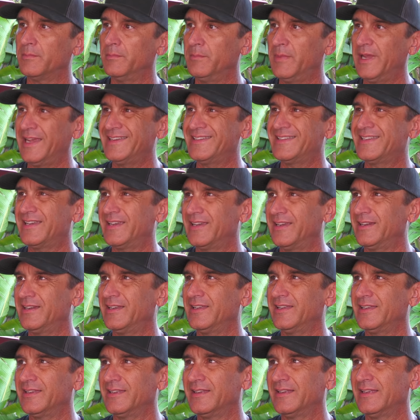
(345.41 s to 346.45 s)

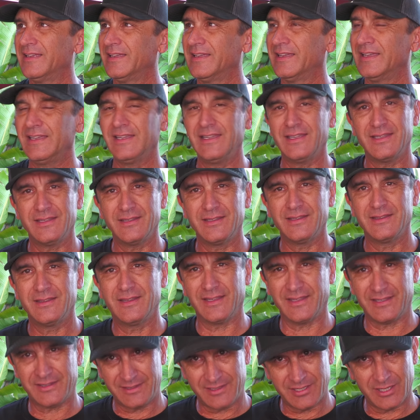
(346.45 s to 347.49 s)
maintaining
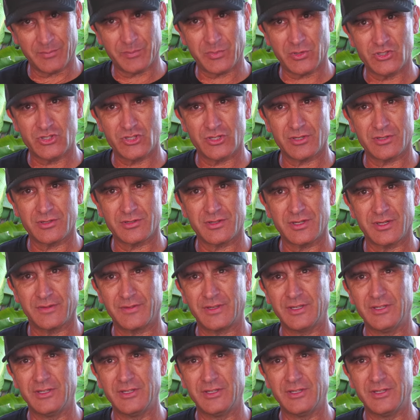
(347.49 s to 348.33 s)
the temperature.